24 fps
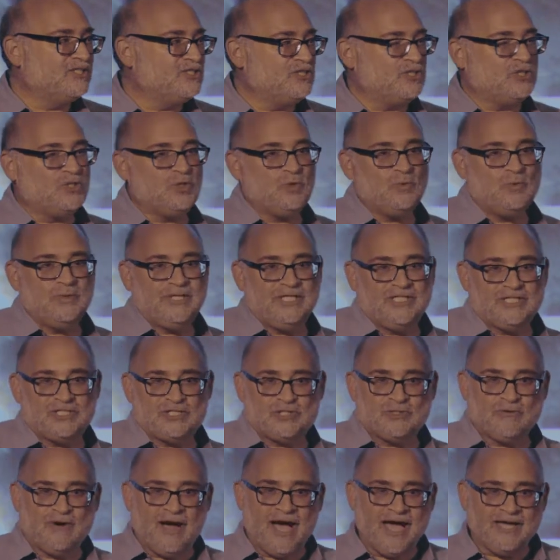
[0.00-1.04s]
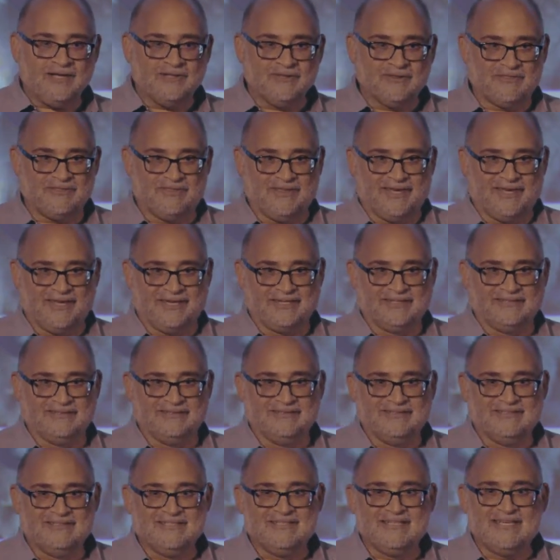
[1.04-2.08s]
a two week trial thing.
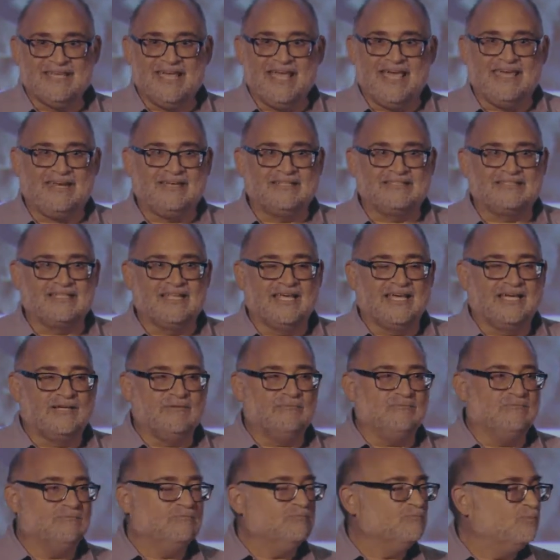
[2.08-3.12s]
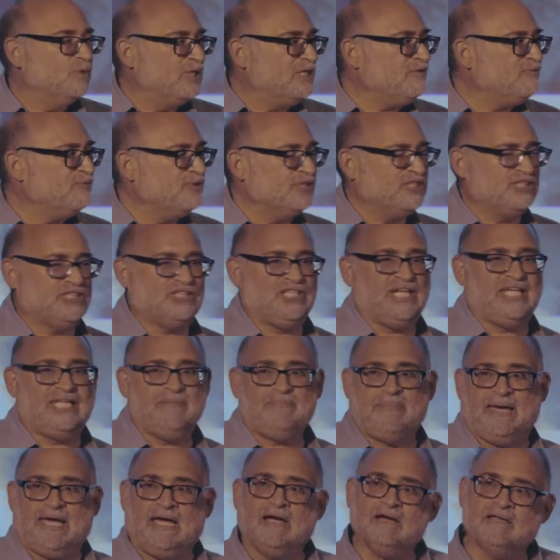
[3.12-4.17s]
And it's like, what if we're shitty
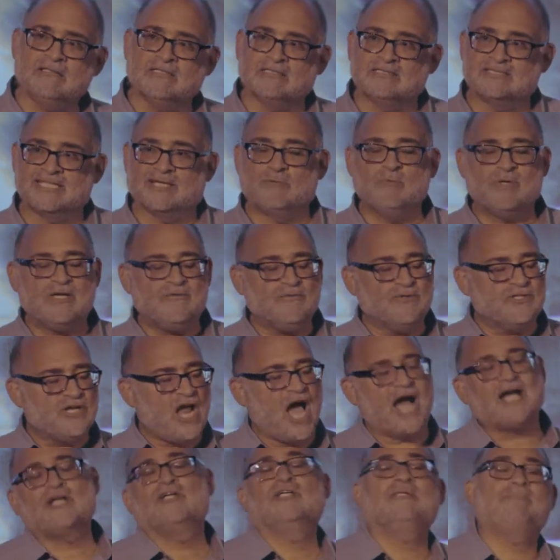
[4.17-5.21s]
parents? Like, what if we're not